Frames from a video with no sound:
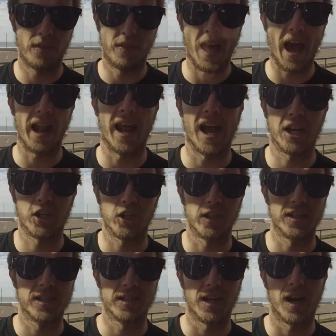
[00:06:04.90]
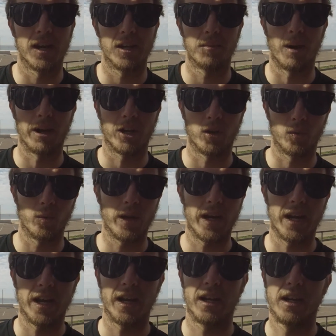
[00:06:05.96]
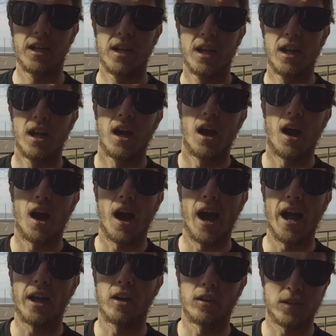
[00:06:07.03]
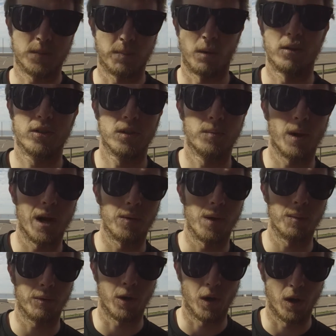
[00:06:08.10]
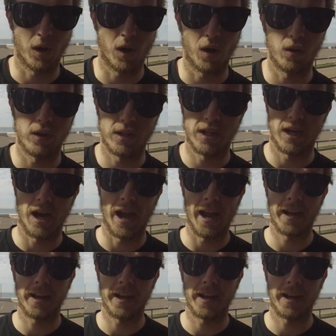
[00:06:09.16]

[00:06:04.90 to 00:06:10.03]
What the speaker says: that actually started my career. I got sponsored by Rip Curl. I